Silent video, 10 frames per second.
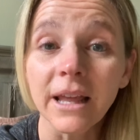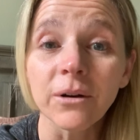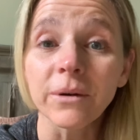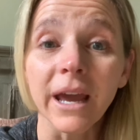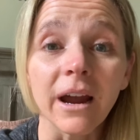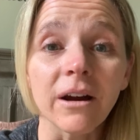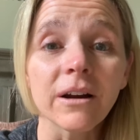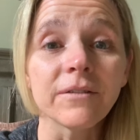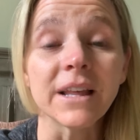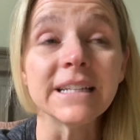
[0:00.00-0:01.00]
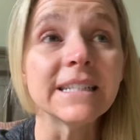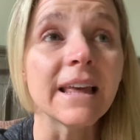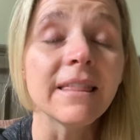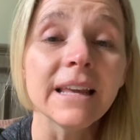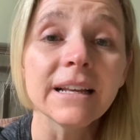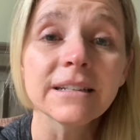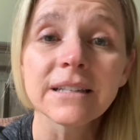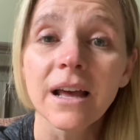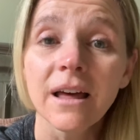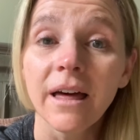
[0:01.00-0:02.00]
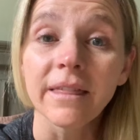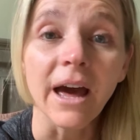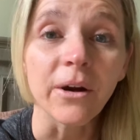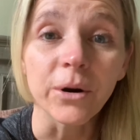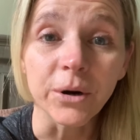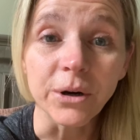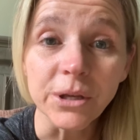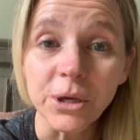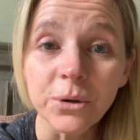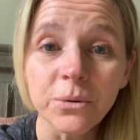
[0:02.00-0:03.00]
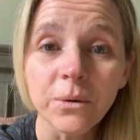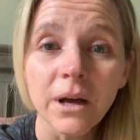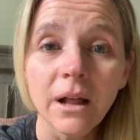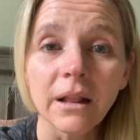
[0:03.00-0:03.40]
They don't care if they say things that hurt you.